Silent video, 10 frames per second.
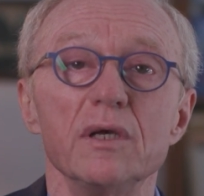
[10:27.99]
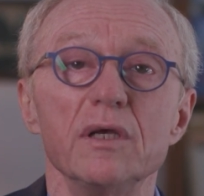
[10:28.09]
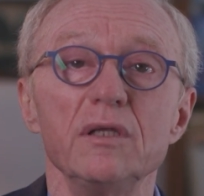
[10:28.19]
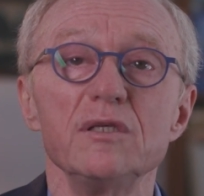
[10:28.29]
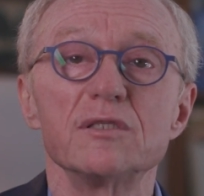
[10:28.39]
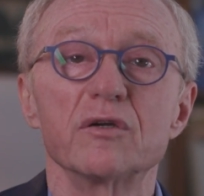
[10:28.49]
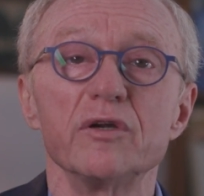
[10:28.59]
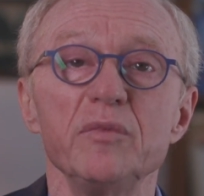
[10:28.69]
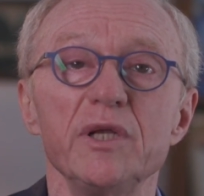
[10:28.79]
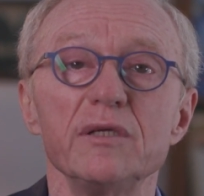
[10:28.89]

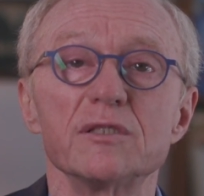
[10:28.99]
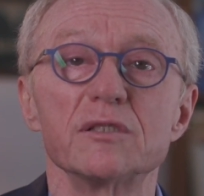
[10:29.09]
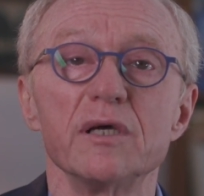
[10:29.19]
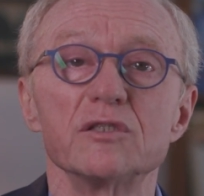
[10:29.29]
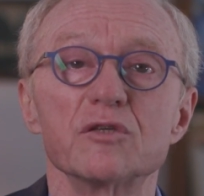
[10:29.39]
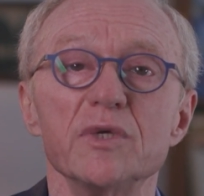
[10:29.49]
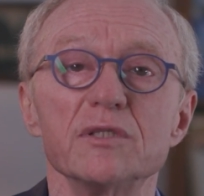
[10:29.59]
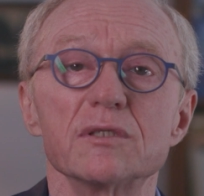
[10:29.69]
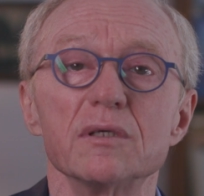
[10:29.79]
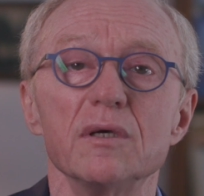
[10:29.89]
indiscriminate statements,